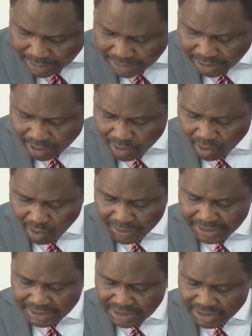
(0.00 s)
2
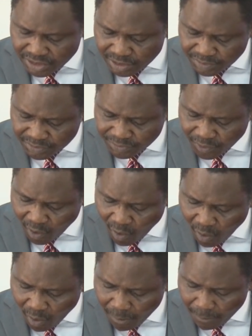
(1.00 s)
Corinthians chapter
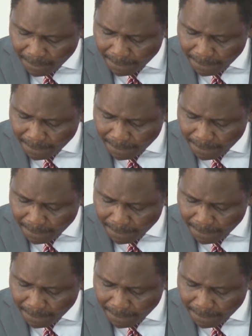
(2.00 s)
4.